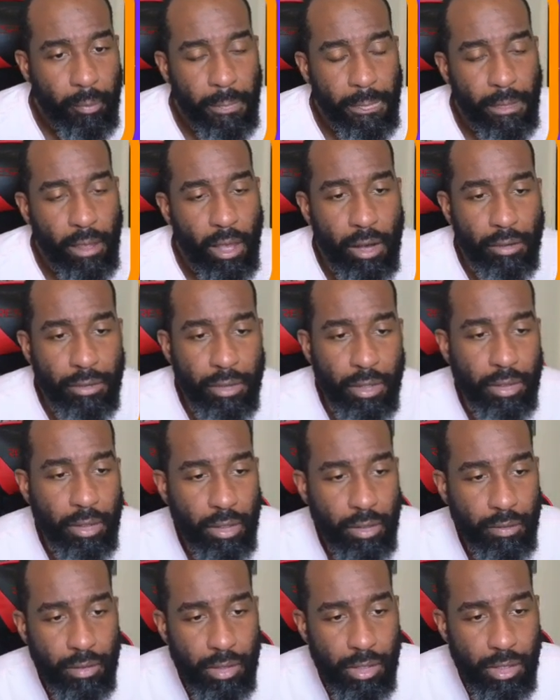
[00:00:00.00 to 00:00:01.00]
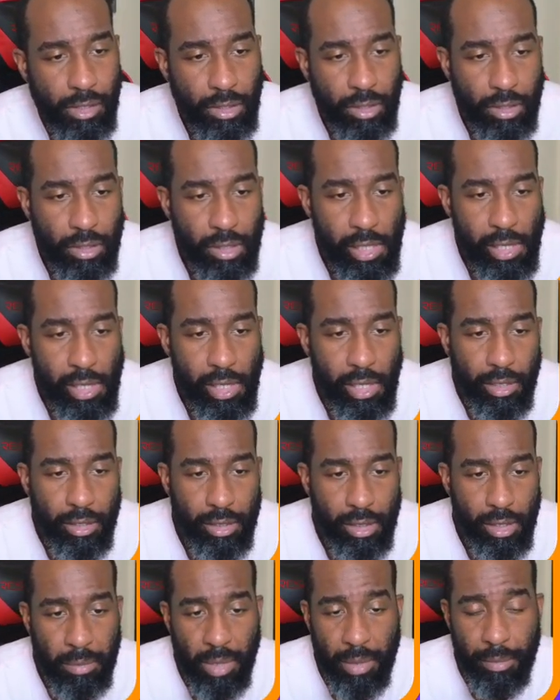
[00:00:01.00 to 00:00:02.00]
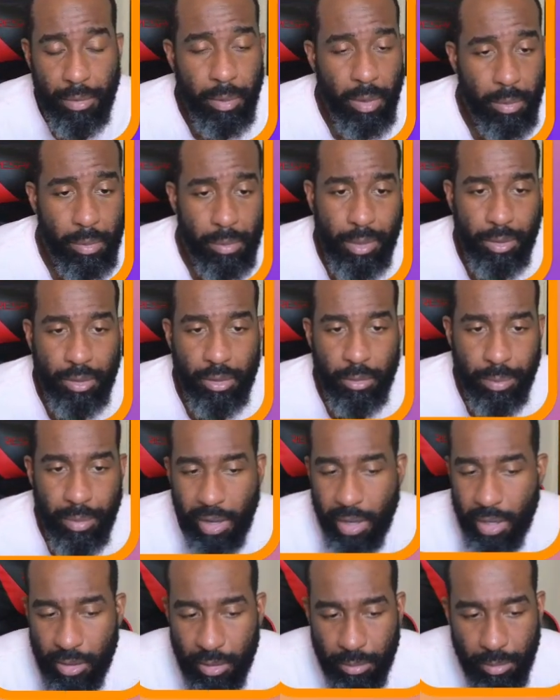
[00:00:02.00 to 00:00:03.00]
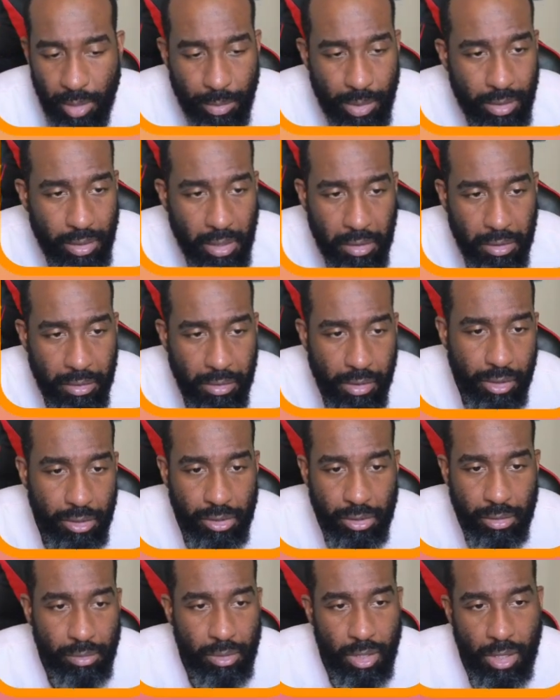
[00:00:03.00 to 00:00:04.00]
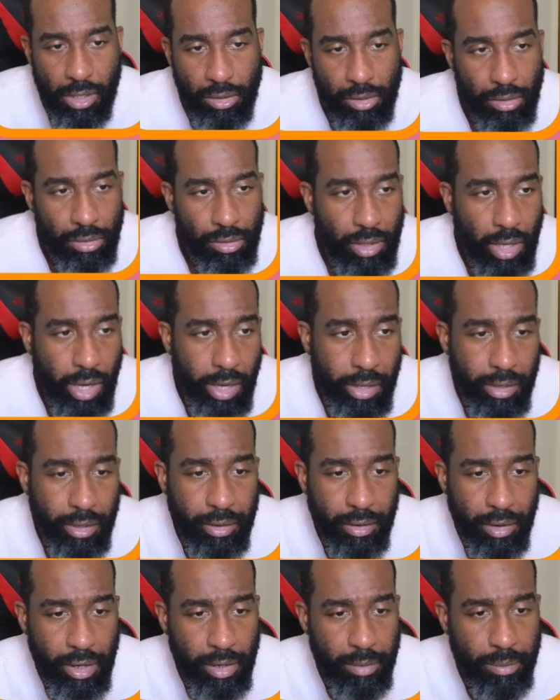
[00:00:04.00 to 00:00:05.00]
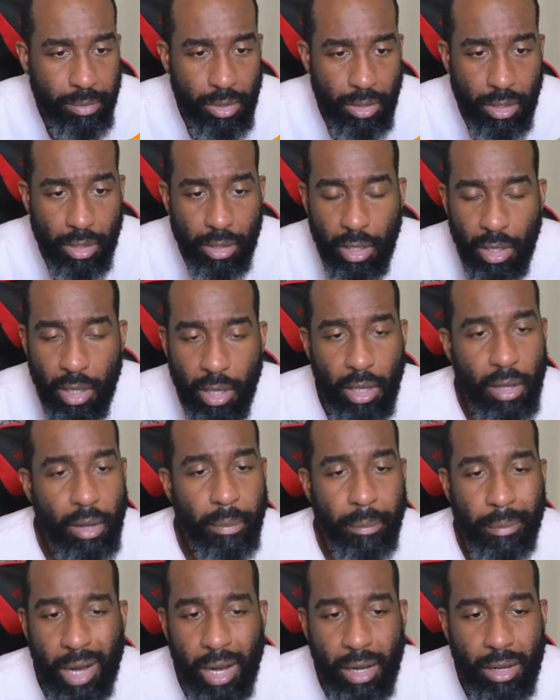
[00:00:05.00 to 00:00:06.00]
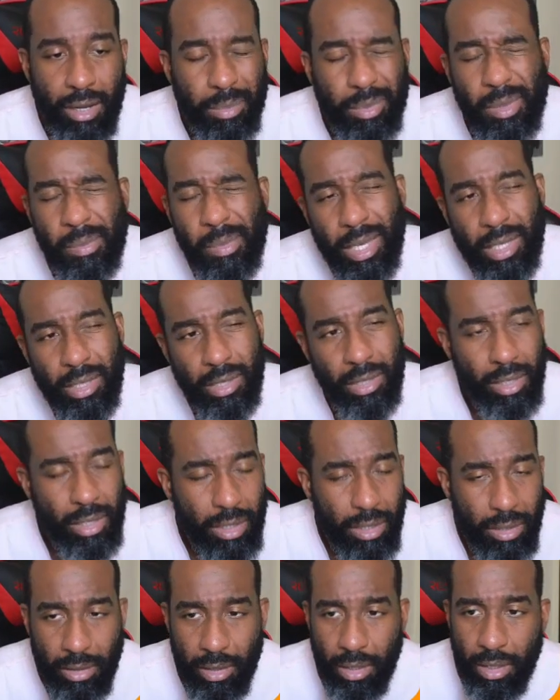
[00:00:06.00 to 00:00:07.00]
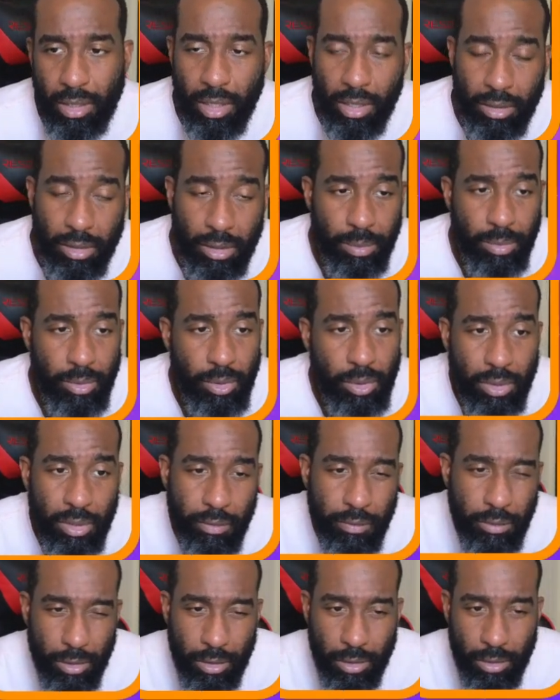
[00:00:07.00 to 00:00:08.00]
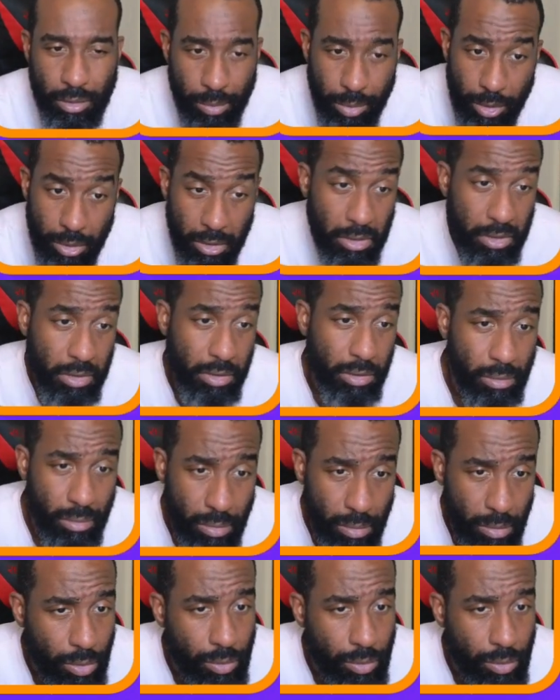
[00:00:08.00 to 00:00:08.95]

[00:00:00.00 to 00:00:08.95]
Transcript: how they think of this. And maybe people be surprised. Maybe Daniel Arsham does use Ideogram to mock up some ideas that he ends up using for sculptures. Who